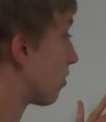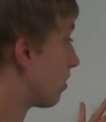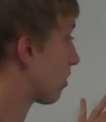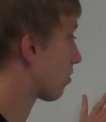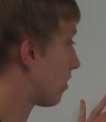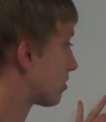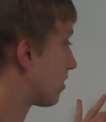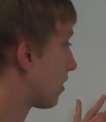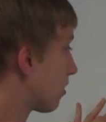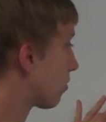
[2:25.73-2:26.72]
the qu
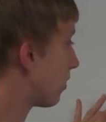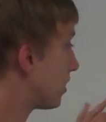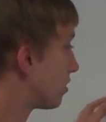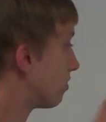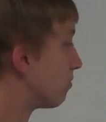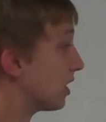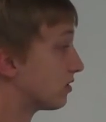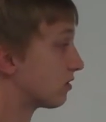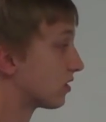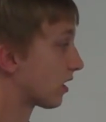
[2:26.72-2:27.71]
quadratic equation, b
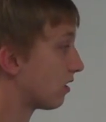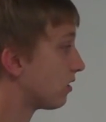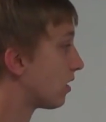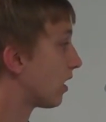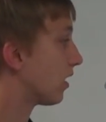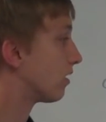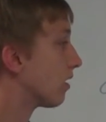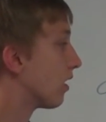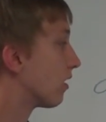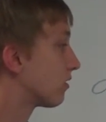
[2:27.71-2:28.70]
is the second, and
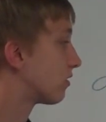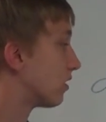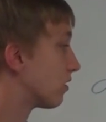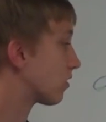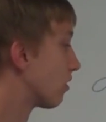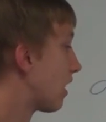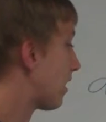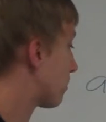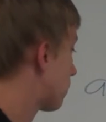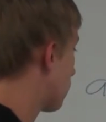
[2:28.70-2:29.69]
uh, c is the
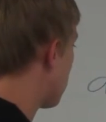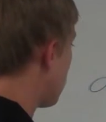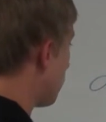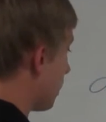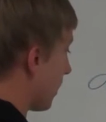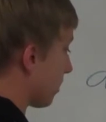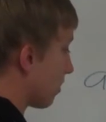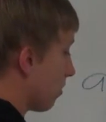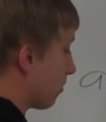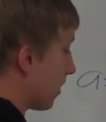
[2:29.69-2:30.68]
last, I can
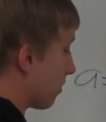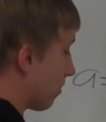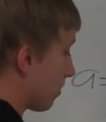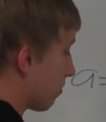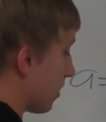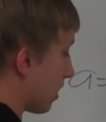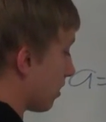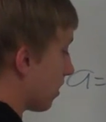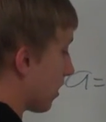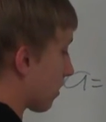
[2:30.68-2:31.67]
go in that order,
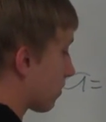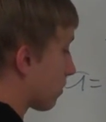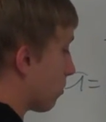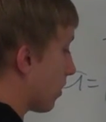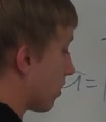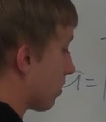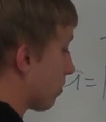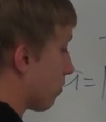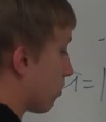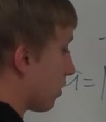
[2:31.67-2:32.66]
making it x squared
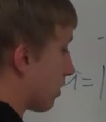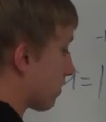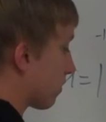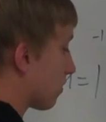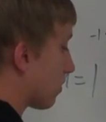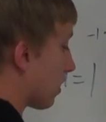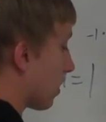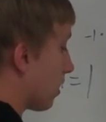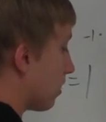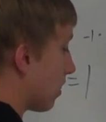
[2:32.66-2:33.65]
plus
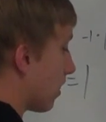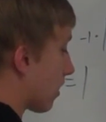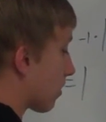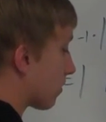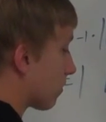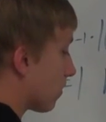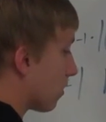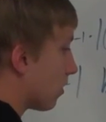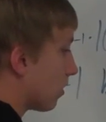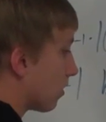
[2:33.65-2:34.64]
10x
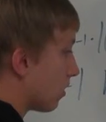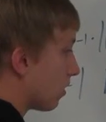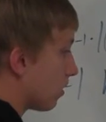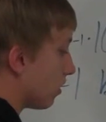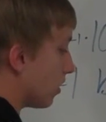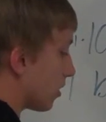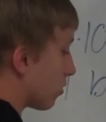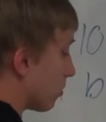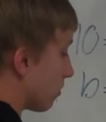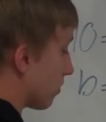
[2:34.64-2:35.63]

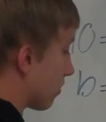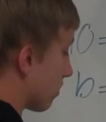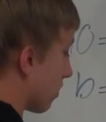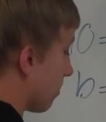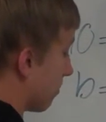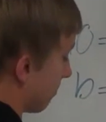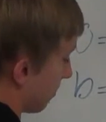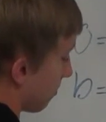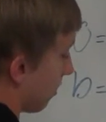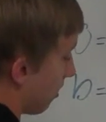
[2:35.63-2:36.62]
equals, I mean,
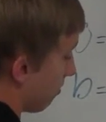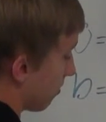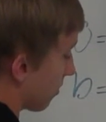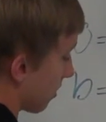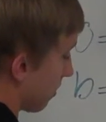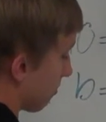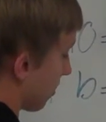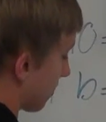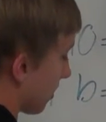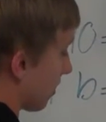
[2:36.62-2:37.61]
of
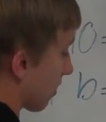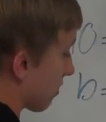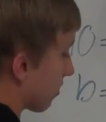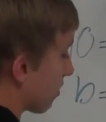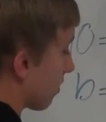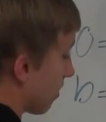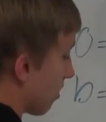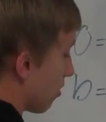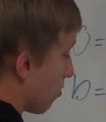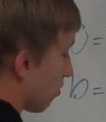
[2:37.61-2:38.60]
plus nx
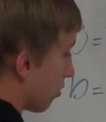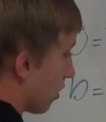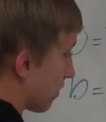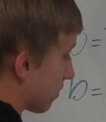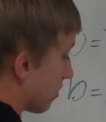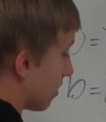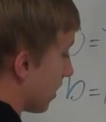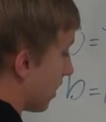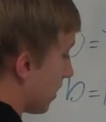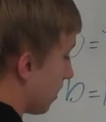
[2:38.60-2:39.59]
plus
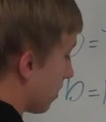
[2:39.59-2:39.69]
9